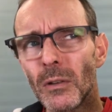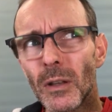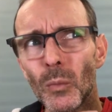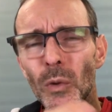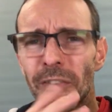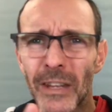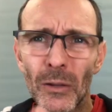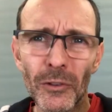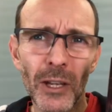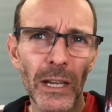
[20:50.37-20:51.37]
which
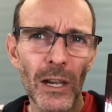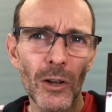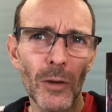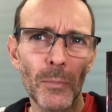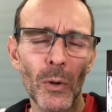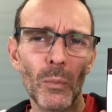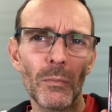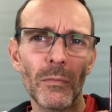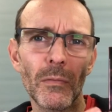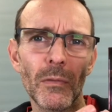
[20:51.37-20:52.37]
sounds like a lot, but
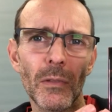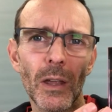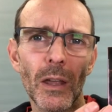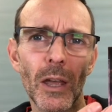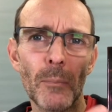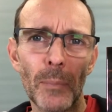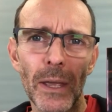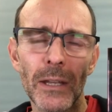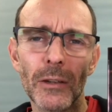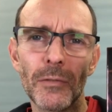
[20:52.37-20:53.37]
a
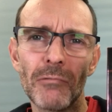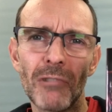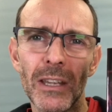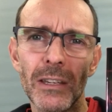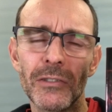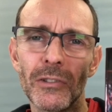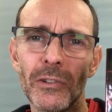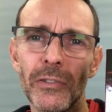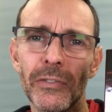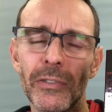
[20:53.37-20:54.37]
band of
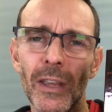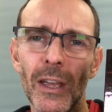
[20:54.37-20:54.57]
Erasure's